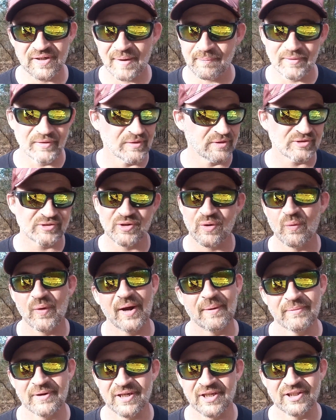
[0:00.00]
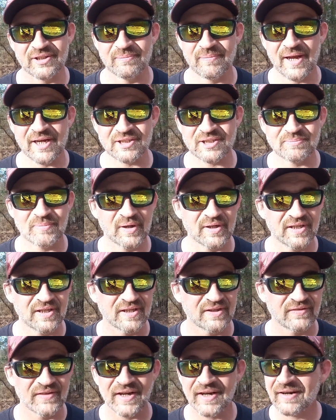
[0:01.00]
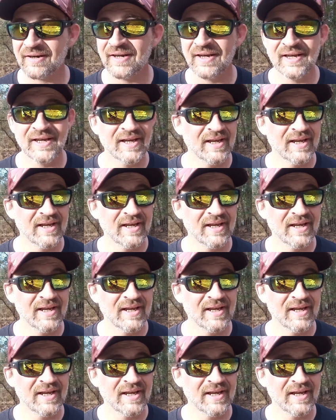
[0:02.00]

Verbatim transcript: I mean, there's no way I'm going to get the bass buggy in there.